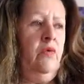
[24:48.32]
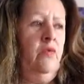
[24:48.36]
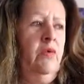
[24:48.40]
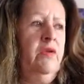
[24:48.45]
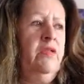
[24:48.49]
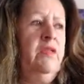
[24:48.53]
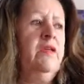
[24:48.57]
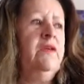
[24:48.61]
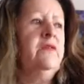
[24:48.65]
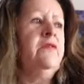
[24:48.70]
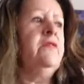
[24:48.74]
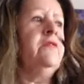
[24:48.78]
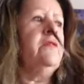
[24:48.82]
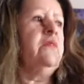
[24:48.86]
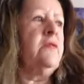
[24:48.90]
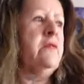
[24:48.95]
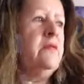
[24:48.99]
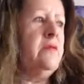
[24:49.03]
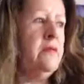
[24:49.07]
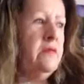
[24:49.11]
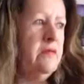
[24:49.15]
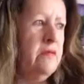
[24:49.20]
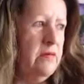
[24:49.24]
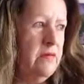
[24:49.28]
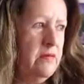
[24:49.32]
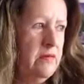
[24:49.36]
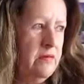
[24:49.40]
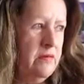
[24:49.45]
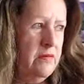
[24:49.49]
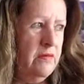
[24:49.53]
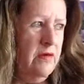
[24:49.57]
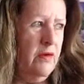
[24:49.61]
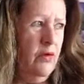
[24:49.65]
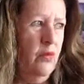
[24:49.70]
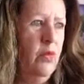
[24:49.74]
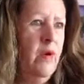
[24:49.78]
with
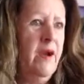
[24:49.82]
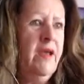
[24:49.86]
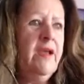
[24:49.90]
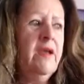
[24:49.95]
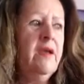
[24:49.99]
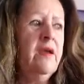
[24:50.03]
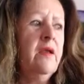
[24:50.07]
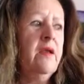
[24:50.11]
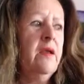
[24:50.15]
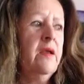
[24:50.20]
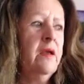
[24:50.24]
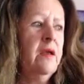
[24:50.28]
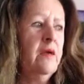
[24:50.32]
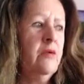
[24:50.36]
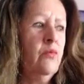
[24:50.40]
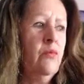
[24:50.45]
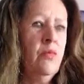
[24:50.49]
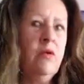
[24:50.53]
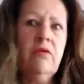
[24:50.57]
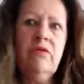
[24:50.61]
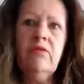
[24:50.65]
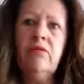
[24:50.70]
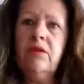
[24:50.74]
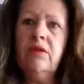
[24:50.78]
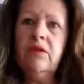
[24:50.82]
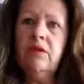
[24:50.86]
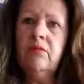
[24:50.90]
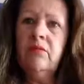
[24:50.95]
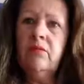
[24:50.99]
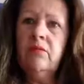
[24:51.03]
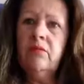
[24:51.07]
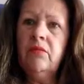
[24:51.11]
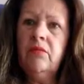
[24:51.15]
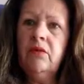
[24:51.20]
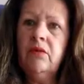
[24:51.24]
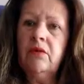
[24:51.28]
this awakening and
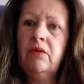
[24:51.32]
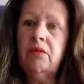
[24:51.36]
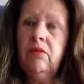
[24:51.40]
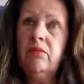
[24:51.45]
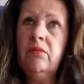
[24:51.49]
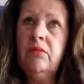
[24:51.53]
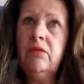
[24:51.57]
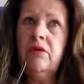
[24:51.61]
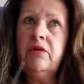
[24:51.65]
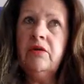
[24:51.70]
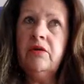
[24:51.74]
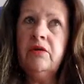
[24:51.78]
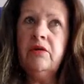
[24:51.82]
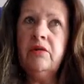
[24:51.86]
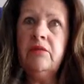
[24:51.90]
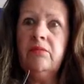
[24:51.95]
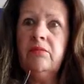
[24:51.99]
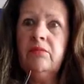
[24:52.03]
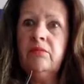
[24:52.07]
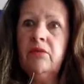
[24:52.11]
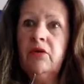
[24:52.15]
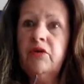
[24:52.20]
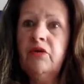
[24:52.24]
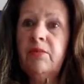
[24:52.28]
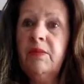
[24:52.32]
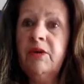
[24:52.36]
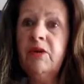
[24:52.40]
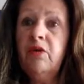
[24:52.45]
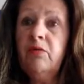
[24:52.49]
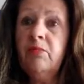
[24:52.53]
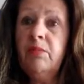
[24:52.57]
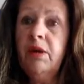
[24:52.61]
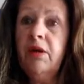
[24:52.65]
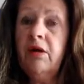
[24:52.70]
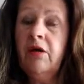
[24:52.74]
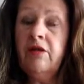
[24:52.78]
wondering, well, what's my
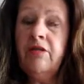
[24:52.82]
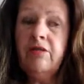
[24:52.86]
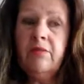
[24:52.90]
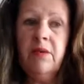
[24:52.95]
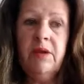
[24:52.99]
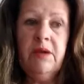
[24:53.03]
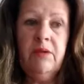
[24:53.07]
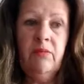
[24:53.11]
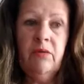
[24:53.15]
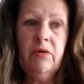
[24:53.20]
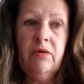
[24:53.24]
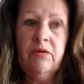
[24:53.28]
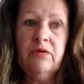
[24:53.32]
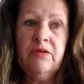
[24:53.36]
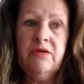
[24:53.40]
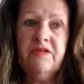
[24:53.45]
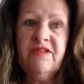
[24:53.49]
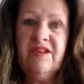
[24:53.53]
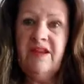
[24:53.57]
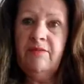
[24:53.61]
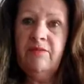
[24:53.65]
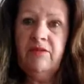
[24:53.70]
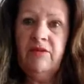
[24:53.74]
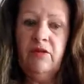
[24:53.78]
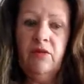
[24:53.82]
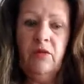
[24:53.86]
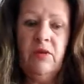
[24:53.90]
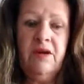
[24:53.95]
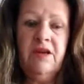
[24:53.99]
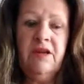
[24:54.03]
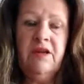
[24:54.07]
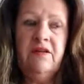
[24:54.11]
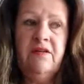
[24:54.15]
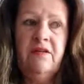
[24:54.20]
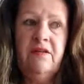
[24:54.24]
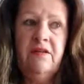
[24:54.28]
new pathway? What steps do I
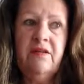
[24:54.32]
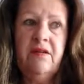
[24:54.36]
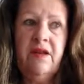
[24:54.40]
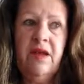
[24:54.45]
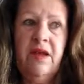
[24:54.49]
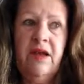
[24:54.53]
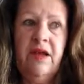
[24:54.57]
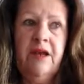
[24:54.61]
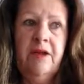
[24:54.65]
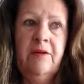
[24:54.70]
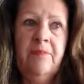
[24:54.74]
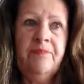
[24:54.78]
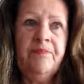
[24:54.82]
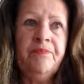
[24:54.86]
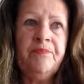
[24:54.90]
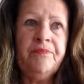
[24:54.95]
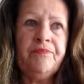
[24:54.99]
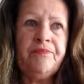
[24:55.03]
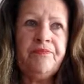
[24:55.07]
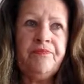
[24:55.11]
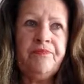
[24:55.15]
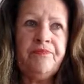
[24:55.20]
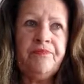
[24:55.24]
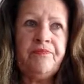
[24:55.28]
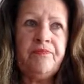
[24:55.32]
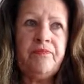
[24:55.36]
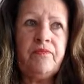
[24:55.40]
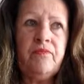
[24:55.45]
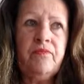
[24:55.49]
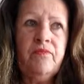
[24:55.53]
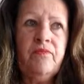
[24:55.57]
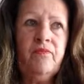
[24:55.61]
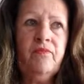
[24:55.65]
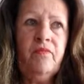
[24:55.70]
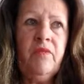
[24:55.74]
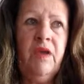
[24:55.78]
need to take?
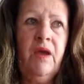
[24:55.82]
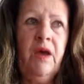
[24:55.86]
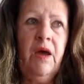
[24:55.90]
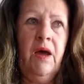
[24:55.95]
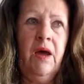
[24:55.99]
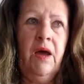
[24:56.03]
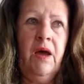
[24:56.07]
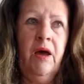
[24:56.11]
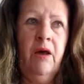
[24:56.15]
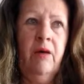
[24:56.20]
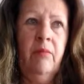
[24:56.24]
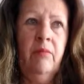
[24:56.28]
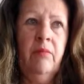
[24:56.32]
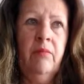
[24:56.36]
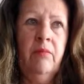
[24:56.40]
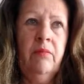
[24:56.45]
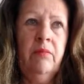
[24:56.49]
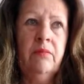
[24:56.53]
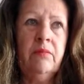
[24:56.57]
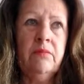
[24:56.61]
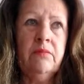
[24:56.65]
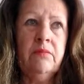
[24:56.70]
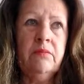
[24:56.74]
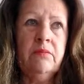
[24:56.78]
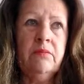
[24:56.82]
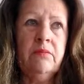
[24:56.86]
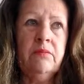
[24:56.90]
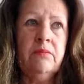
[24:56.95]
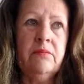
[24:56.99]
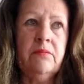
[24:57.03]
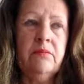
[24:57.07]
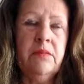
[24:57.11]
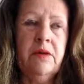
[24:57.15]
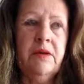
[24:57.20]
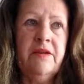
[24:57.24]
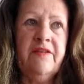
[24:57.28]
And
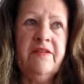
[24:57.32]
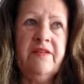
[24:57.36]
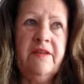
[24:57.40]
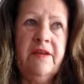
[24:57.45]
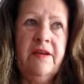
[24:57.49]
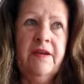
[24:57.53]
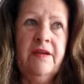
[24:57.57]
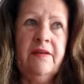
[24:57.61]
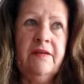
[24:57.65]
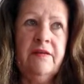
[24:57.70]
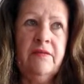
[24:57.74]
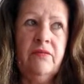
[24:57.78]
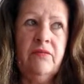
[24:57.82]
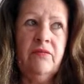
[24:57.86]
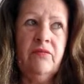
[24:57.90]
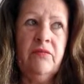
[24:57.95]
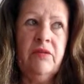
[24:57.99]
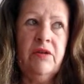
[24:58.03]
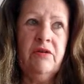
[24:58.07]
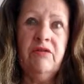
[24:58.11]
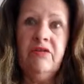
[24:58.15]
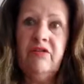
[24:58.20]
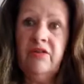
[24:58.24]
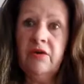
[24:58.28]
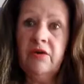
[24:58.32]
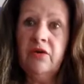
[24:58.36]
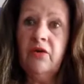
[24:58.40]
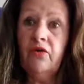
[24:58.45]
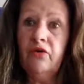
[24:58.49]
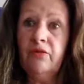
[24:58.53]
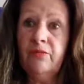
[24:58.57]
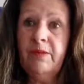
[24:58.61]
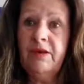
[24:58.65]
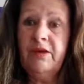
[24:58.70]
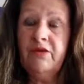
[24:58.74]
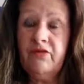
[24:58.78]
seeing it, there is a
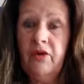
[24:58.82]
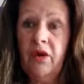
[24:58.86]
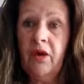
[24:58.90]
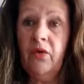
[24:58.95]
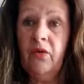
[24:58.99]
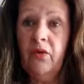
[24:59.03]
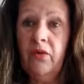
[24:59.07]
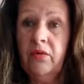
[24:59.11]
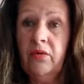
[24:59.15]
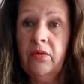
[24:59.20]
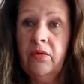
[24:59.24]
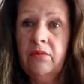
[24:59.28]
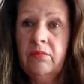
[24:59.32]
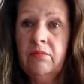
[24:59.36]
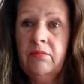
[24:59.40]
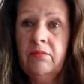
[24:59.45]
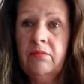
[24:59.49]
cosmic joke.